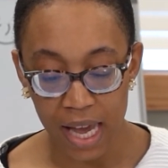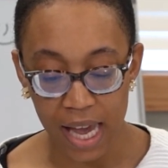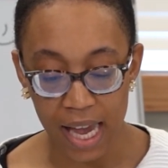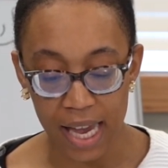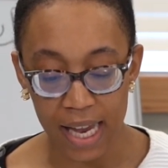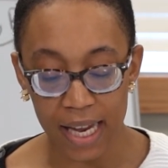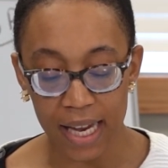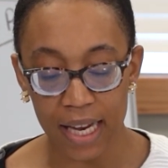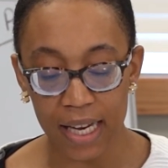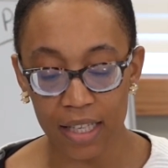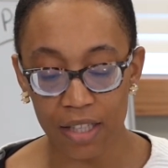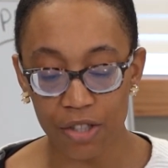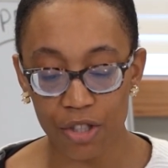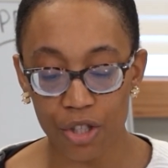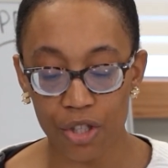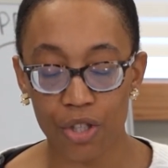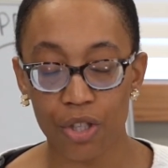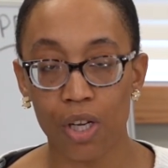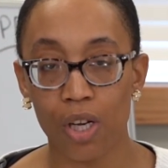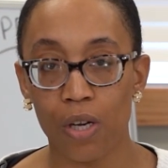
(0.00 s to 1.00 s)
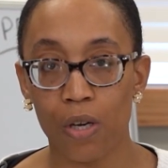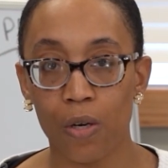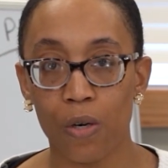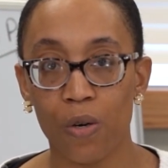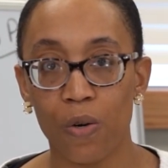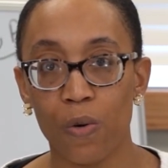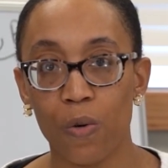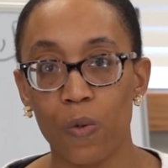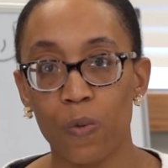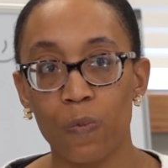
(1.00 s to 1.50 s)
And
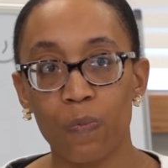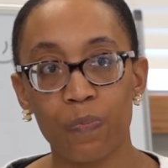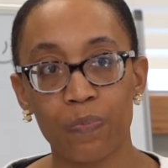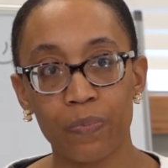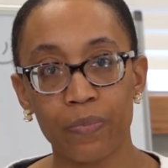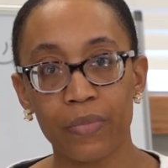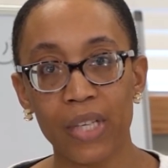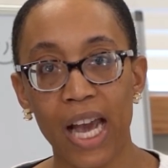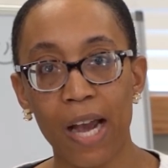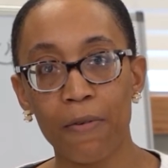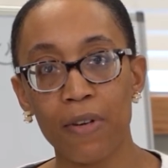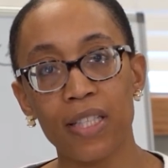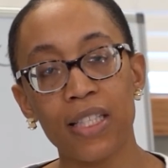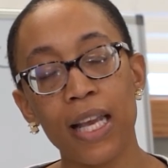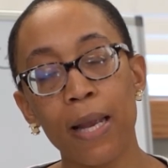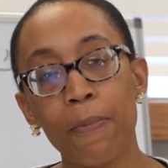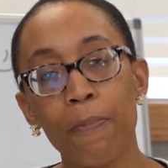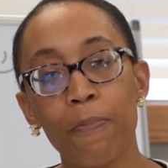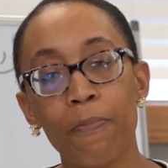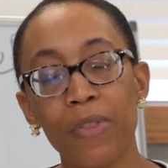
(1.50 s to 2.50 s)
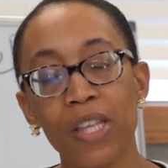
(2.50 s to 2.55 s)
so I would say